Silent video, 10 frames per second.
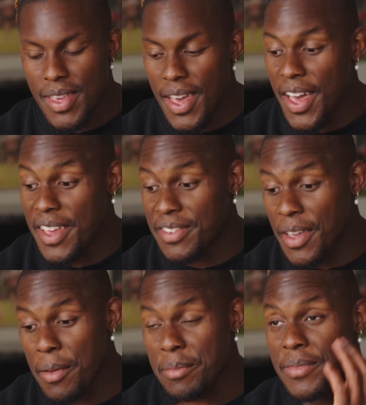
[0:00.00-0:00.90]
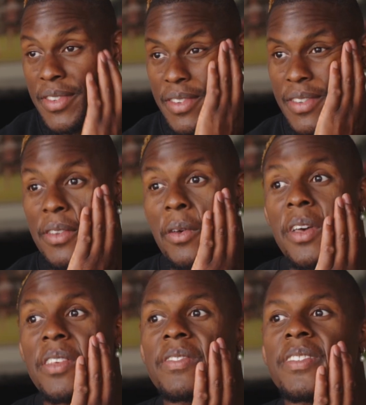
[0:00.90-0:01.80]
Yeah, it's
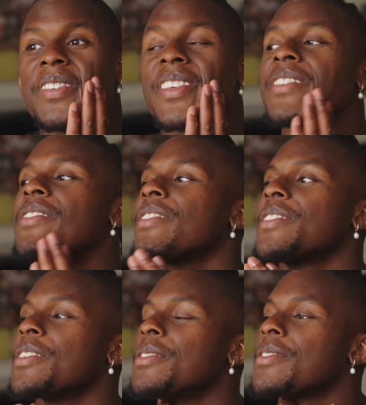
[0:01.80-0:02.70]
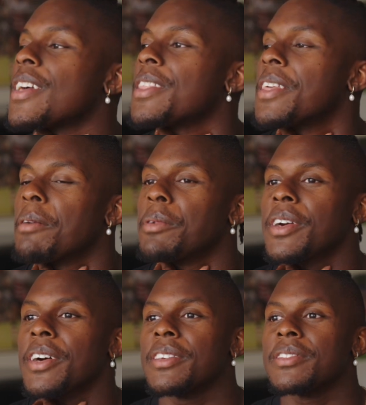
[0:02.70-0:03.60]
interesting you say that,
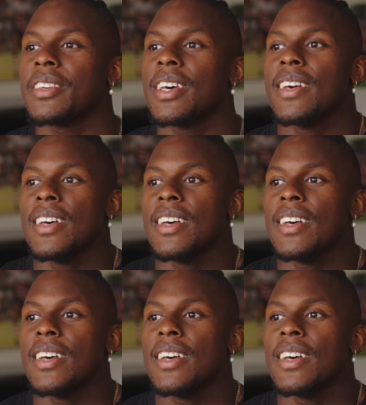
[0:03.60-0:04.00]
because